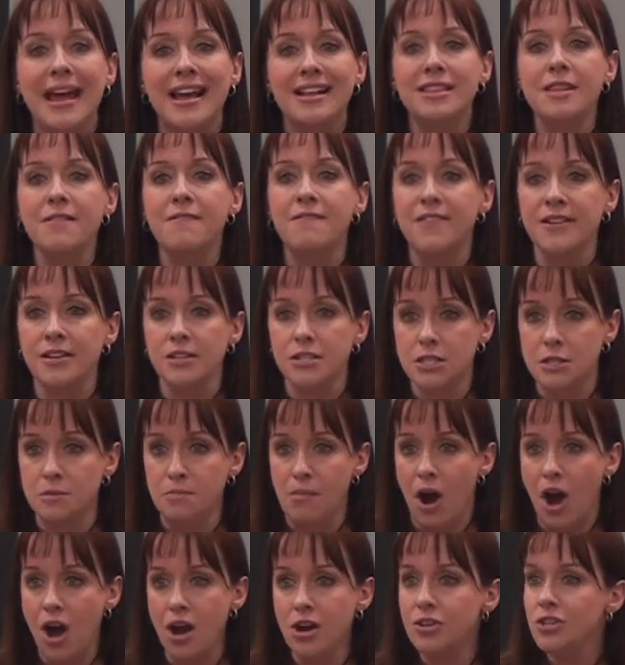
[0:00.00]
make them feel
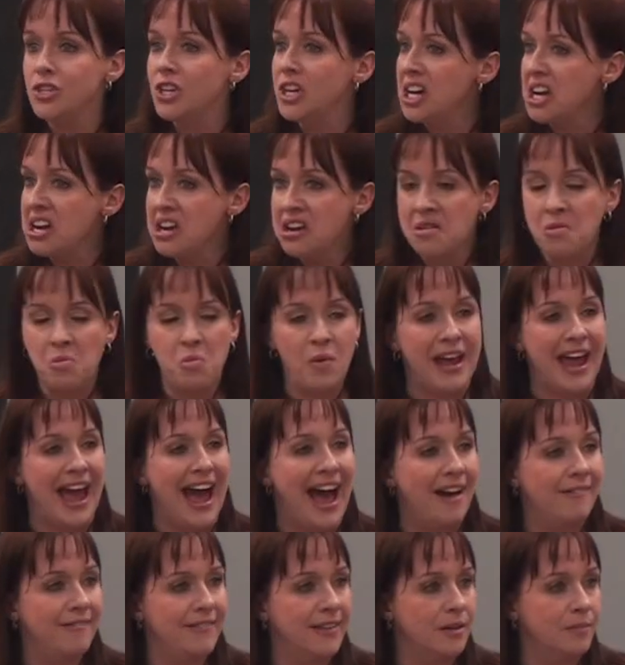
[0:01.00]
smart, we
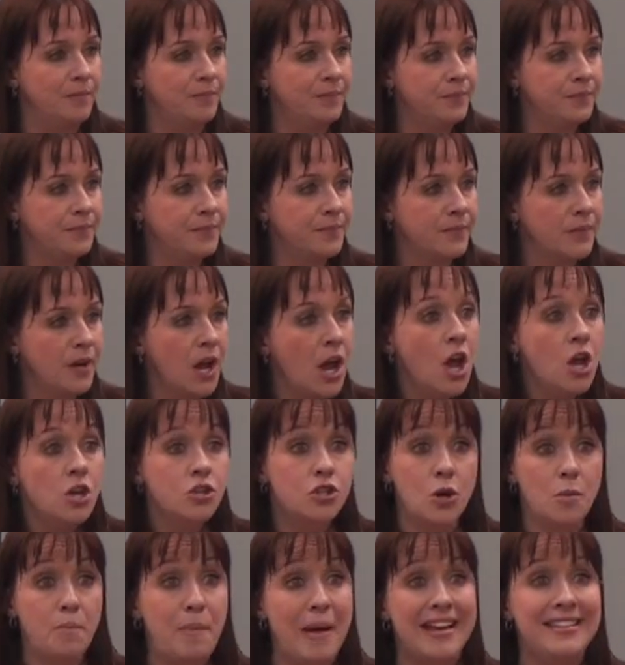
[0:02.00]
have them.
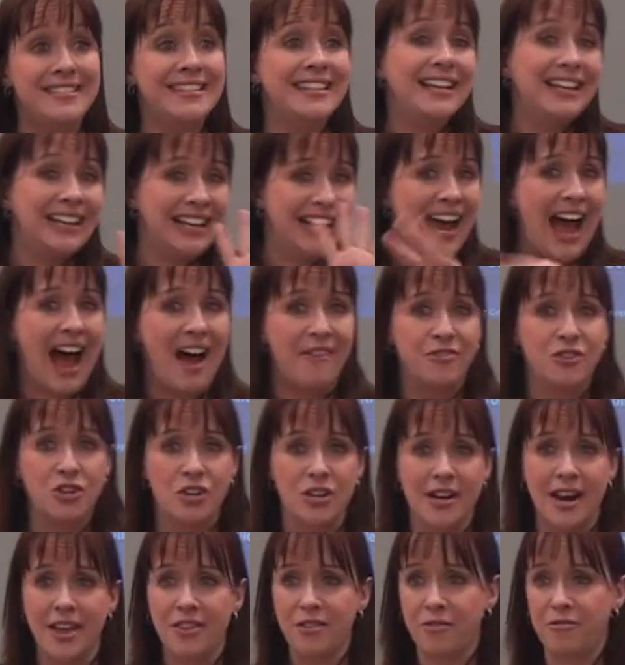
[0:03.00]
So basically,
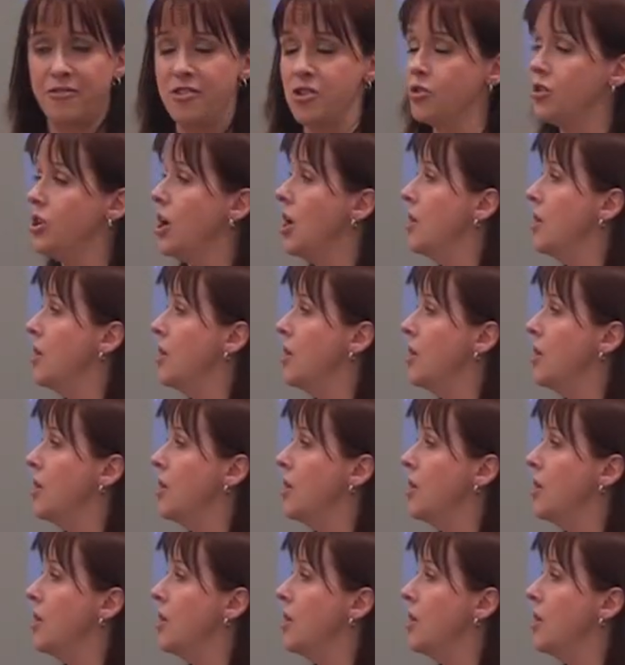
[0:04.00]
after another few